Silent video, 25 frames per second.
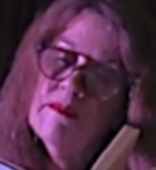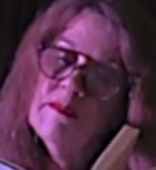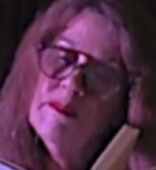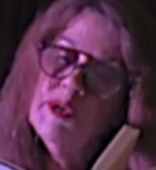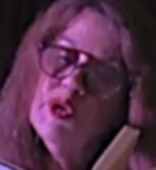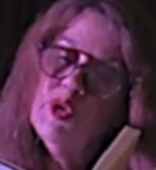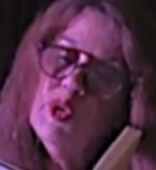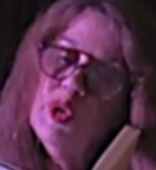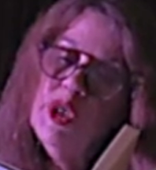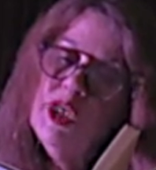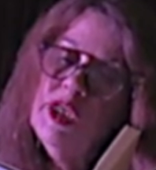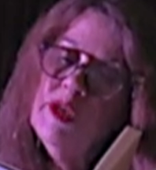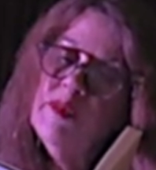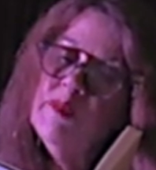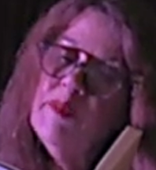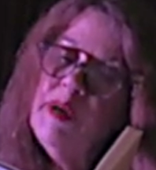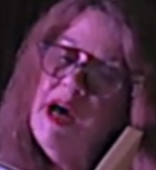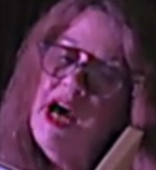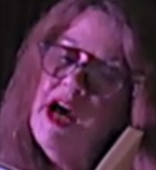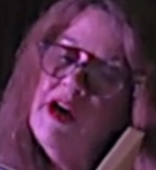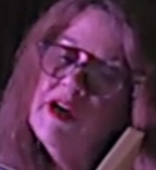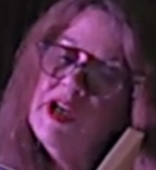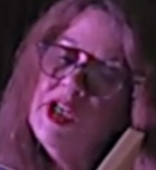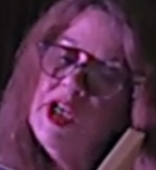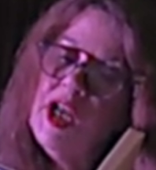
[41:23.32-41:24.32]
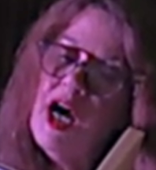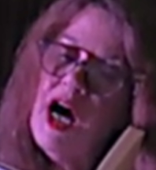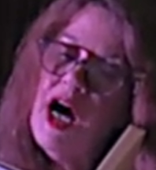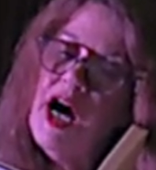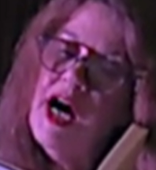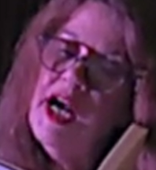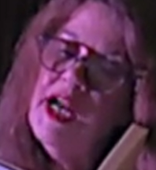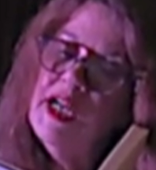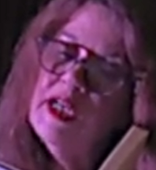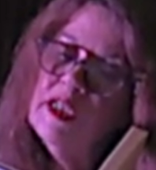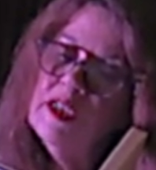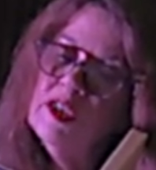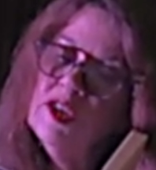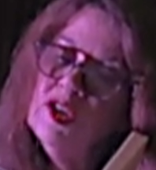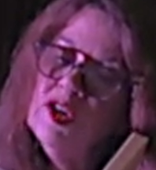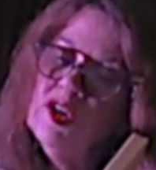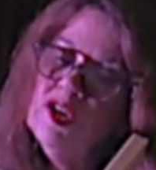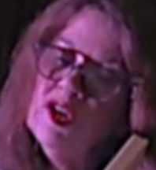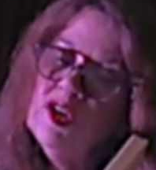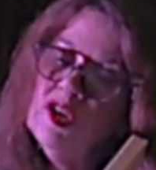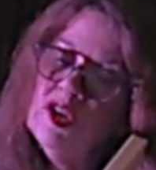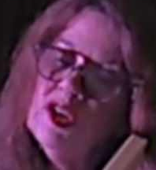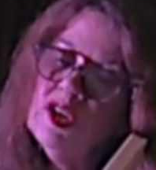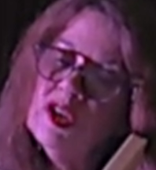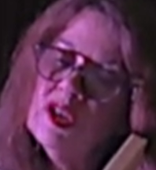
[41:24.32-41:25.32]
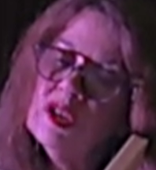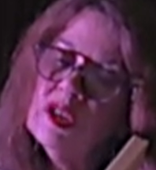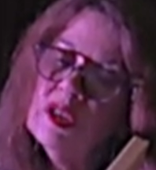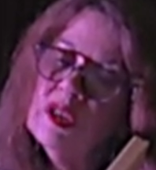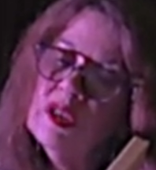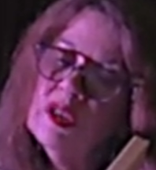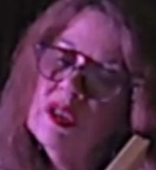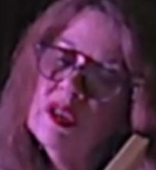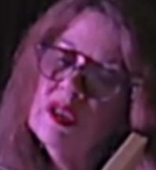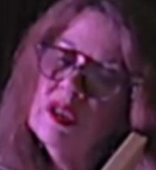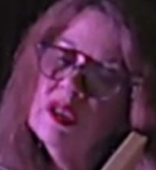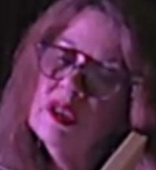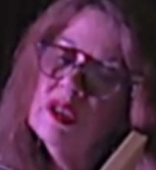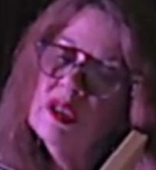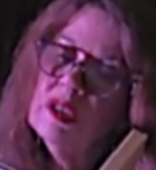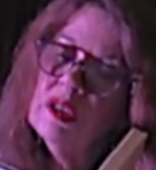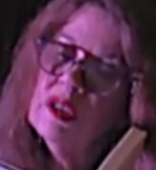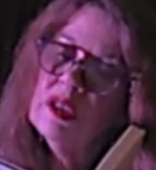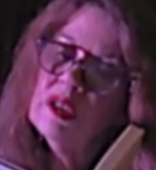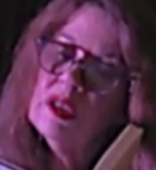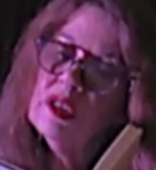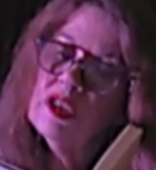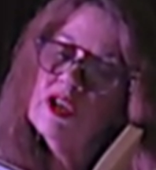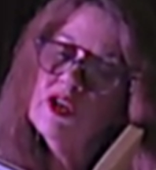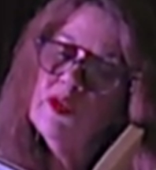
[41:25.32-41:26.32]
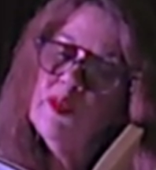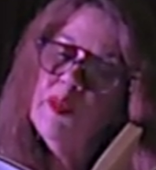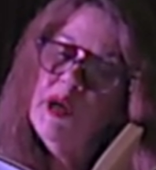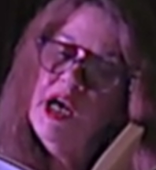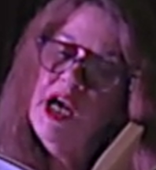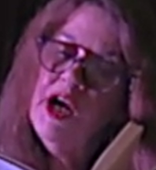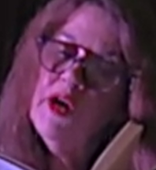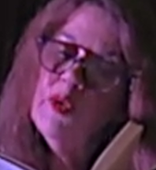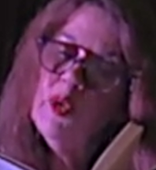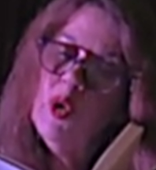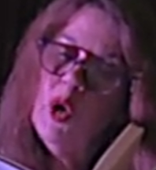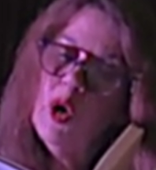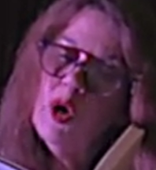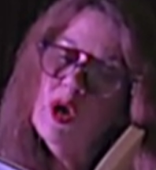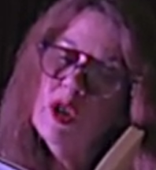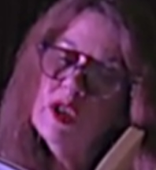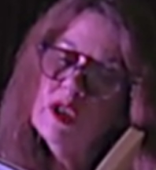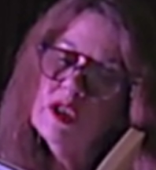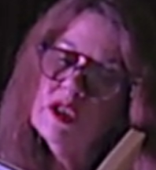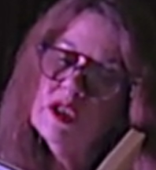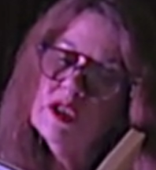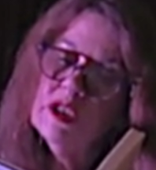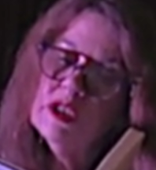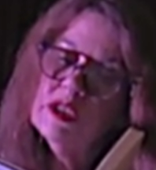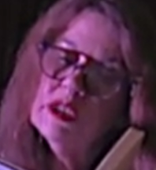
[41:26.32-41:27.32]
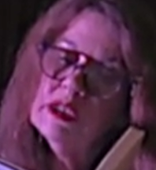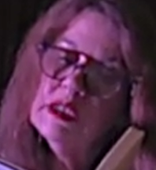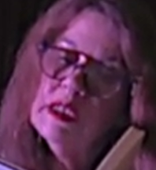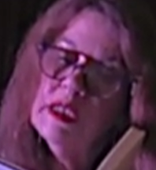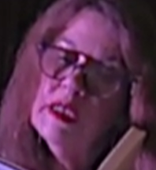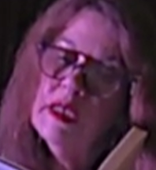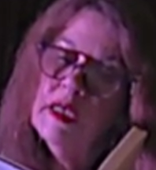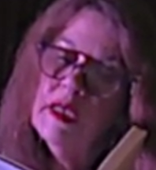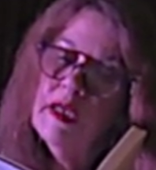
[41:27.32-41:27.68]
Between barren islands and bare rocks,